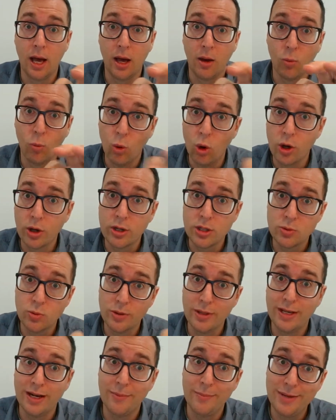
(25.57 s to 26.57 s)
workers
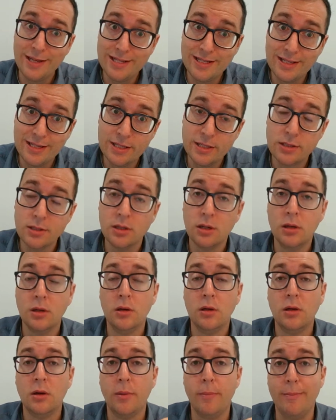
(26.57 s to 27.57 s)
within a business.
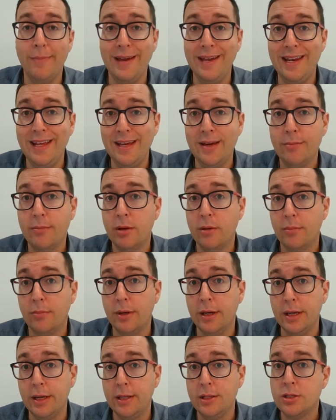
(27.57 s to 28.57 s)
Medium
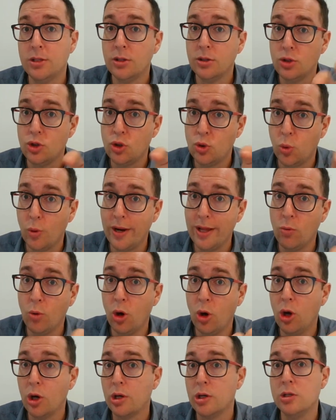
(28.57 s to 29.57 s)
means 20
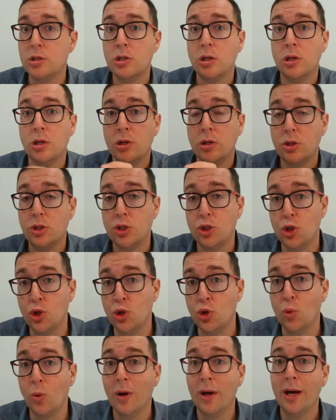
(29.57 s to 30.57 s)
workers to
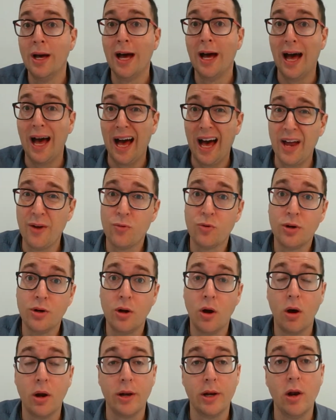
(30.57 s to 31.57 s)

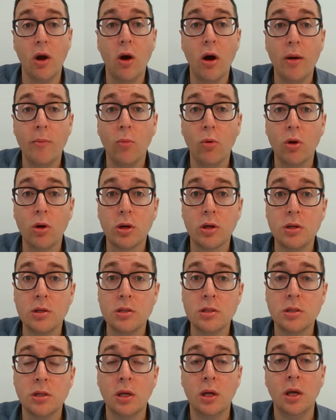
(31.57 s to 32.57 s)
199
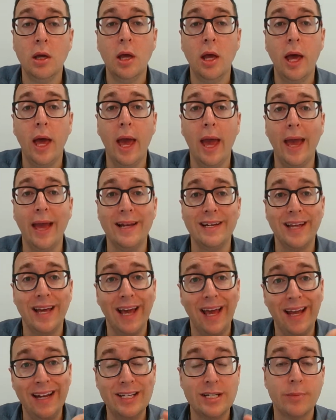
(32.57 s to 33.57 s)
workers, and
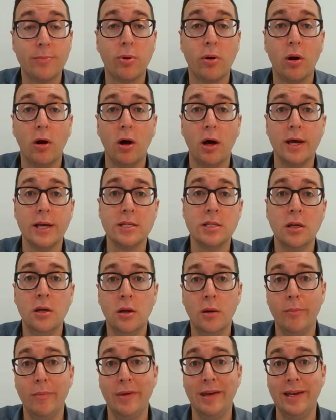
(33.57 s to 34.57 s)
enterprise
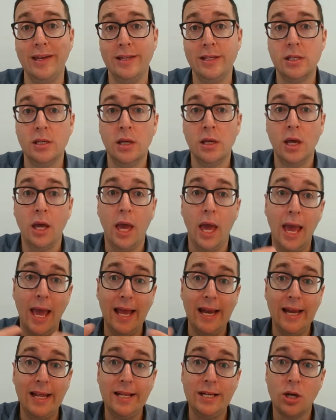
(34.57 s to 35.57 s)
means
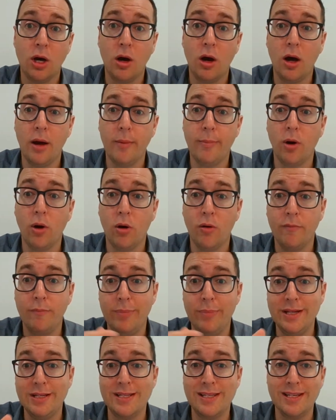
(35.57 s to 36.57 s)
any type of
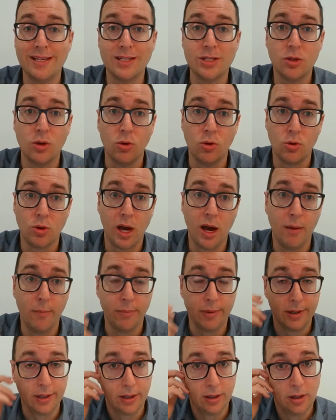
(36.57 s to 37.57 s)
business or
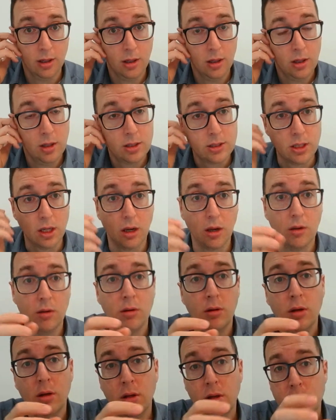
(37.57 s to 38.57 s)
company. So
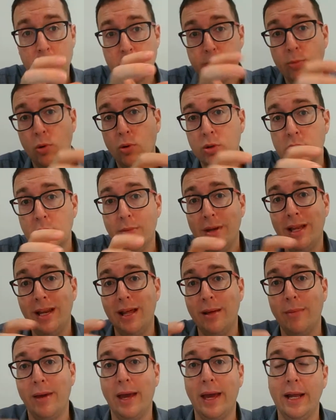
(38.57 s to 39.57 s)
small to
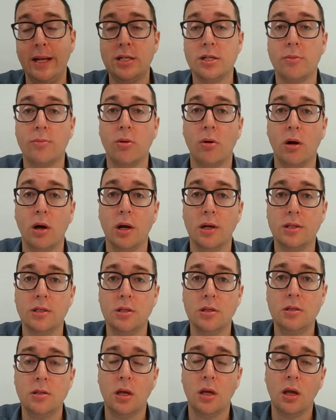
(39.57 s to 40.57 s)
medium
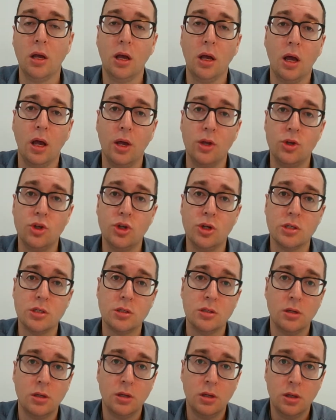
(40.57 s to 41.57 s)
enterprises are just
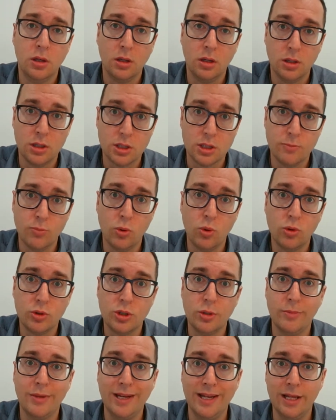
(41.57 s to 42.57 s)
small to
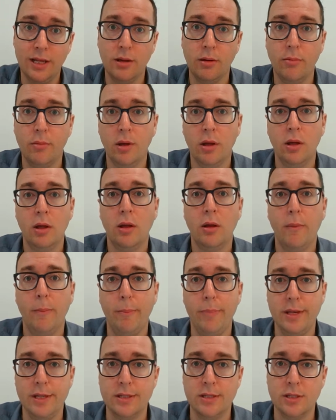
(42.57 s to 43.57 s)
medium
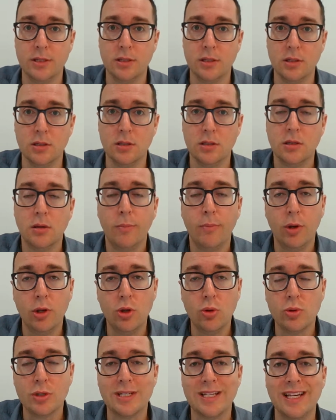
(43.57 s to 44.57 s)
businesses, but
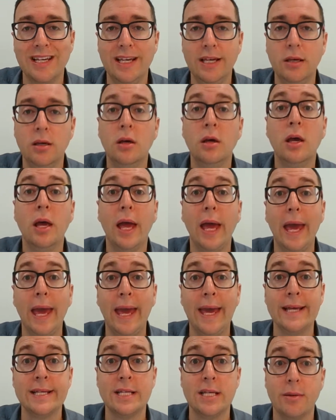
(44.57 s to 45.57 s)
you'll see
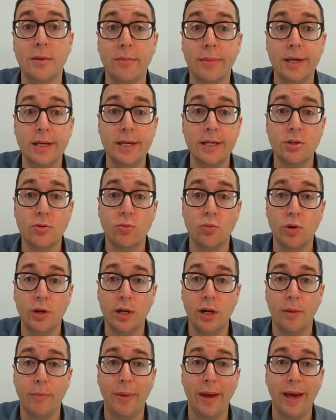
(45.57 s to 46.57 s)
SMEs written
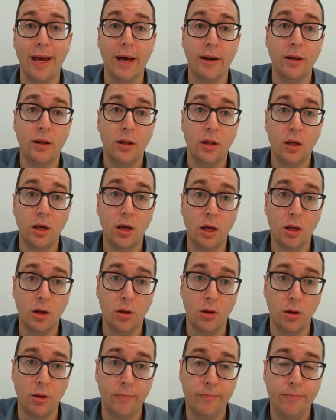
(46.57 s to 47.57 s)
about a
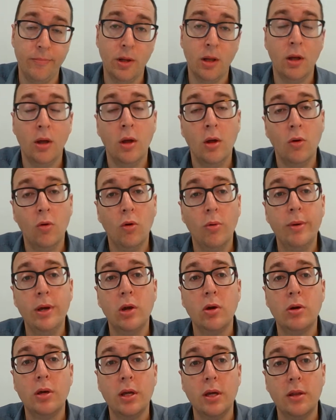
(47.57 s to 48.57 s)
lot. We'll be
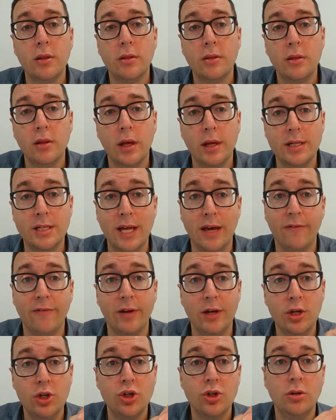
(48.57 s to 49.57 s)
looking at a
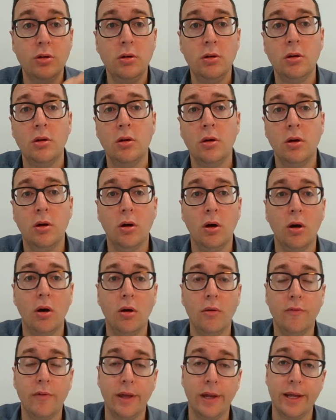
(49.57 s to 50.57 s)
definition
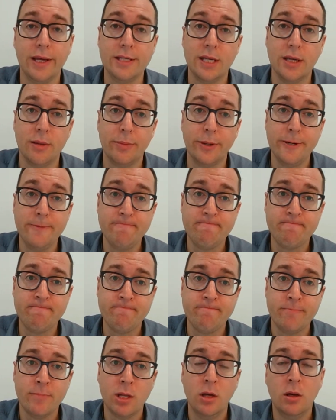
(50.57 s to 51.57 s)
of an SME.
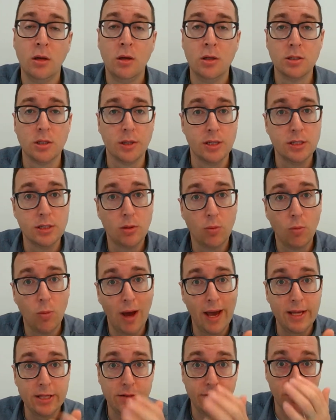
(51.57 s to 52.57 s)
So these are the
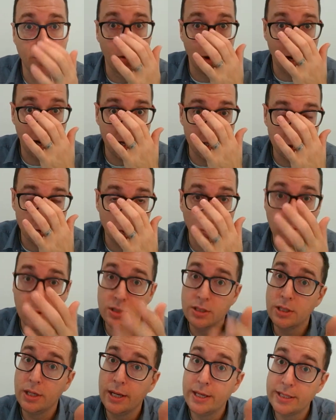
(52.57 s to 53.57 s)
ways if you're asked what is
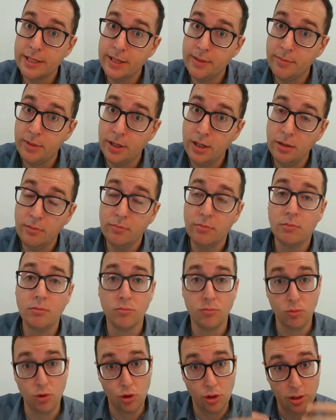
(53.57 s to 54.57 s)
an SME,
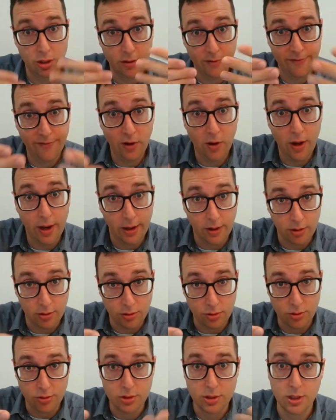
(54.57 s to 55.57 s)
you can define it
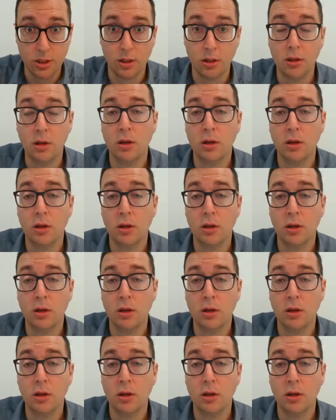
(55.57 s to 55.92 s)
using